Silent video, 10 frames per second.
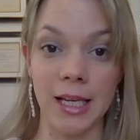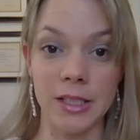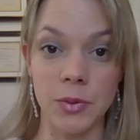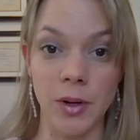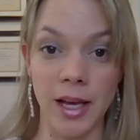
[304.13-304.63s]

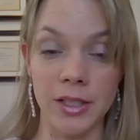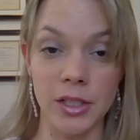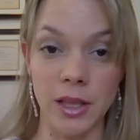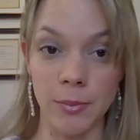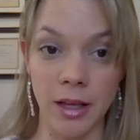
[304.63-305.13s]
its way
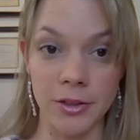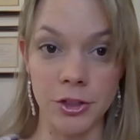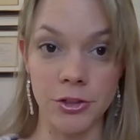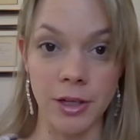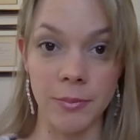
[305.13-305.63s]
into the
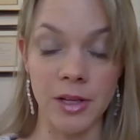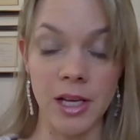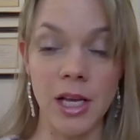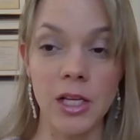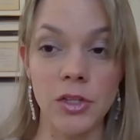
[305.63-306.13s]
bloodstream.
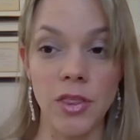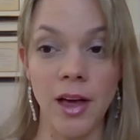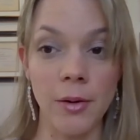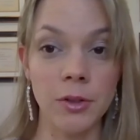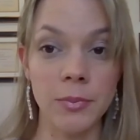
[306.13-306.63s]
So
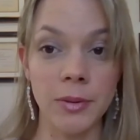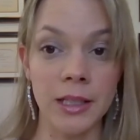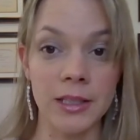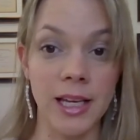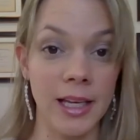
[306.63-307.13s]
that would
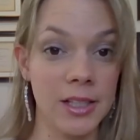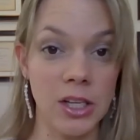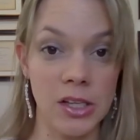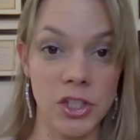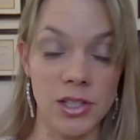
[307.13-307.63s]
mean taking
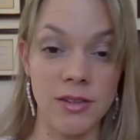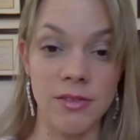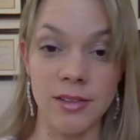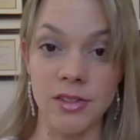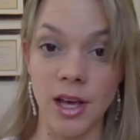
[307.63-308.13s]
digestive
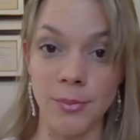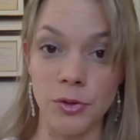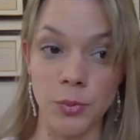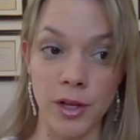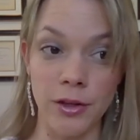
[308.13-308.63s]

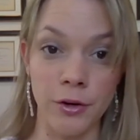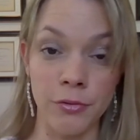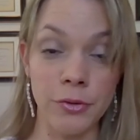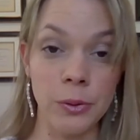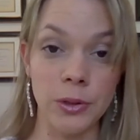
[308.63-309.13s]
enzymes with your
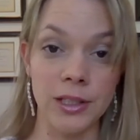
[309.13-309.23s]
food.